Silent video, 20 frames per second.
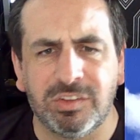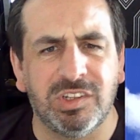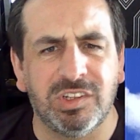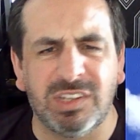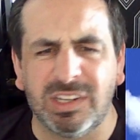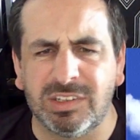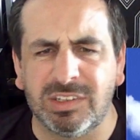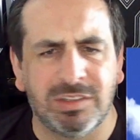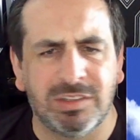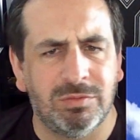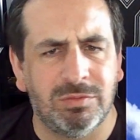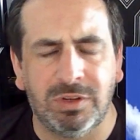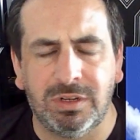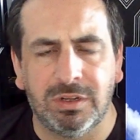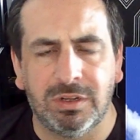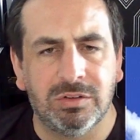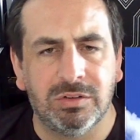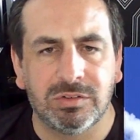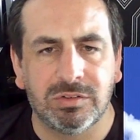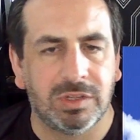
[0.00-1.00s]
a suggested
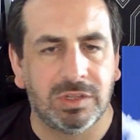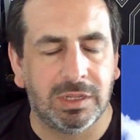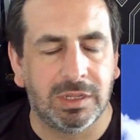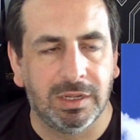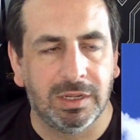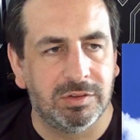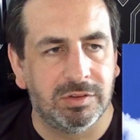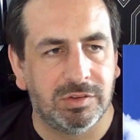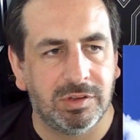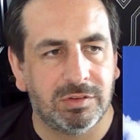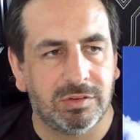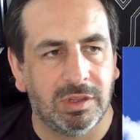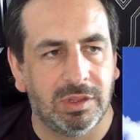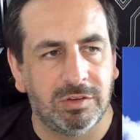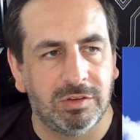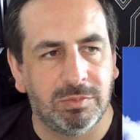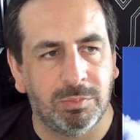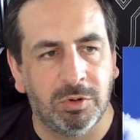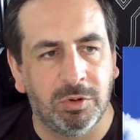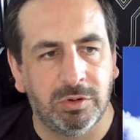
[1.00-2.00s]
video just in case
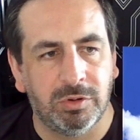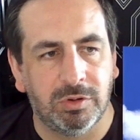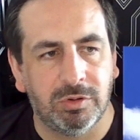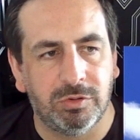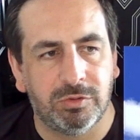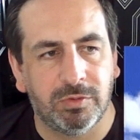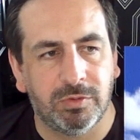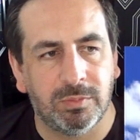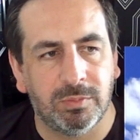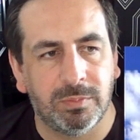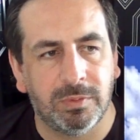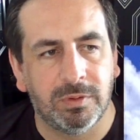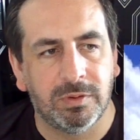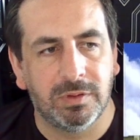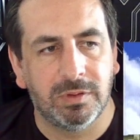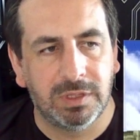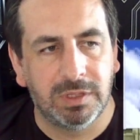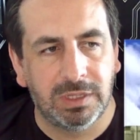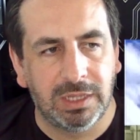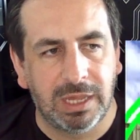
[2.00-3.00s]
it's more useful.
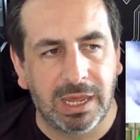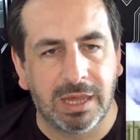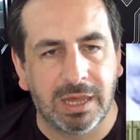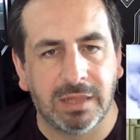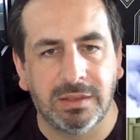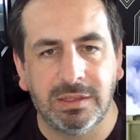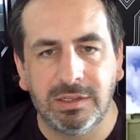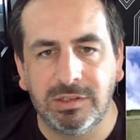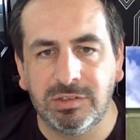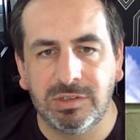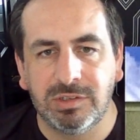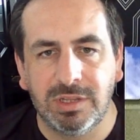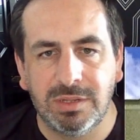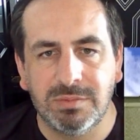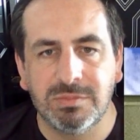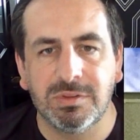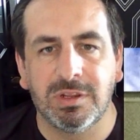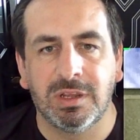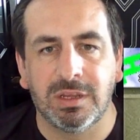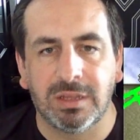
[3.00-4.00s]
But yeah, this
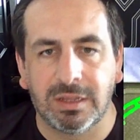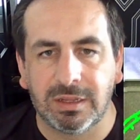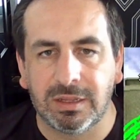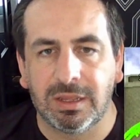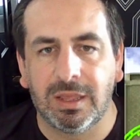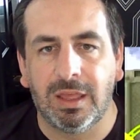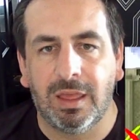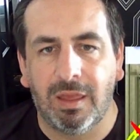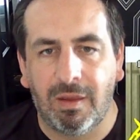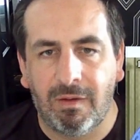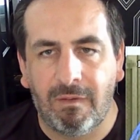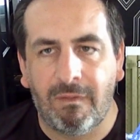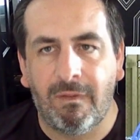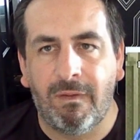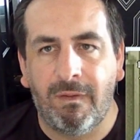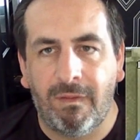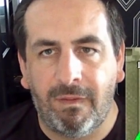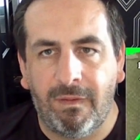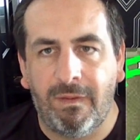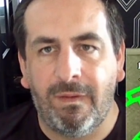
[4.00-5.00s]
seems like
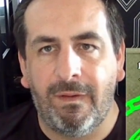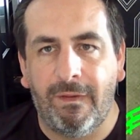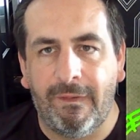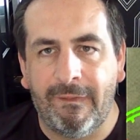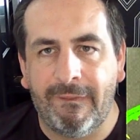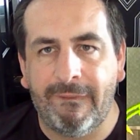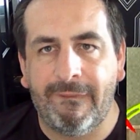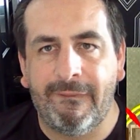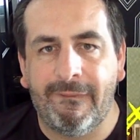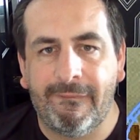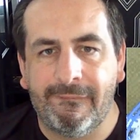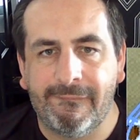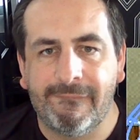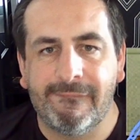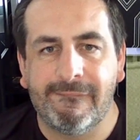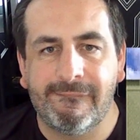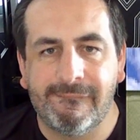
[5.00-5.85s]
I'm